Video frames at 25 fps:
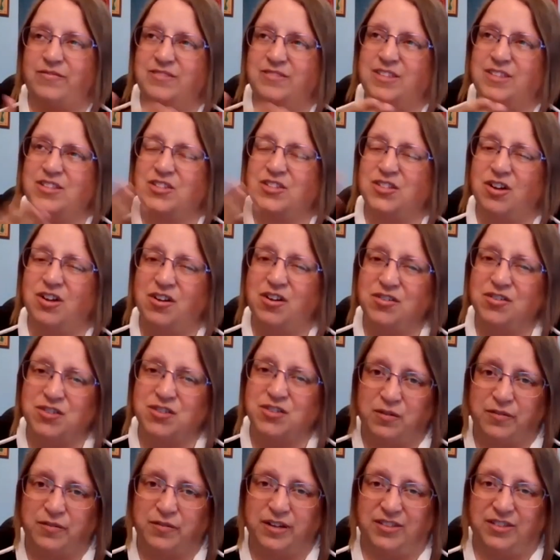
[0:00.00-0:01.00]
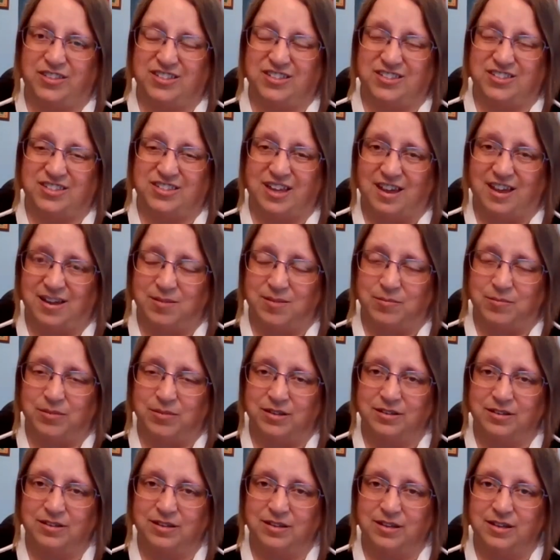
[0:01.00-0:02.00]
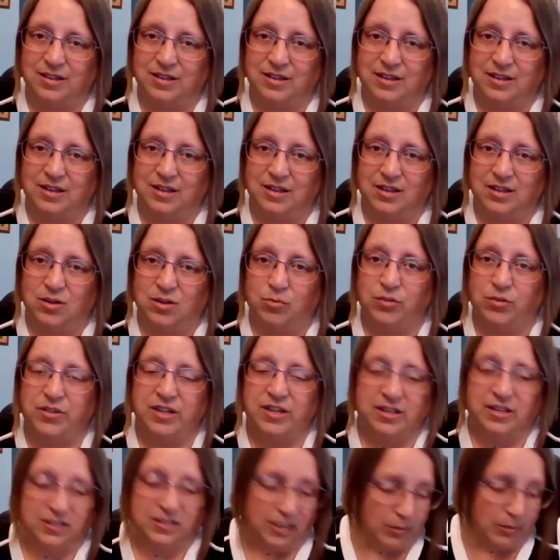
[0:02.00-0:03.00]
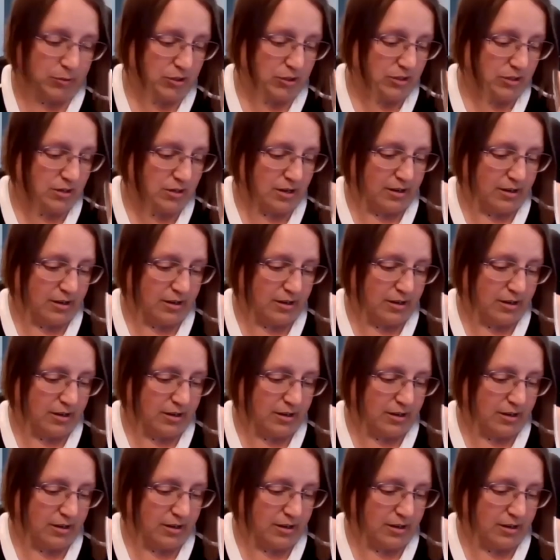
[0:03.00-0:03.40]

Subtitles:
The songs all felt the same, with the exception